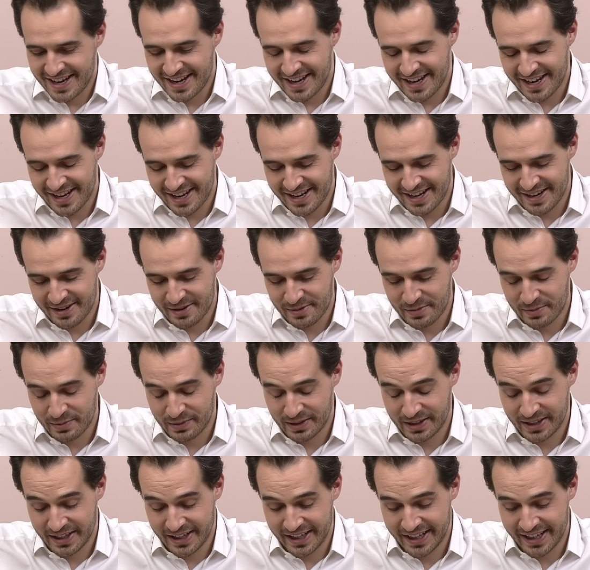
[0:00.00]

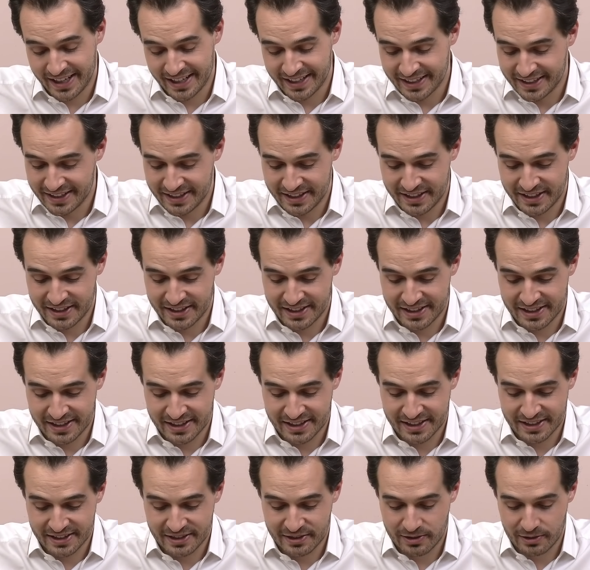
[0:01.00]
But again, it
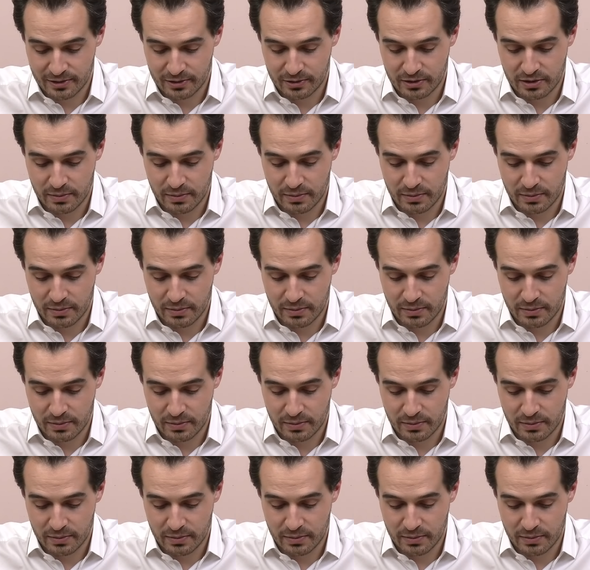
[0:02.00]
all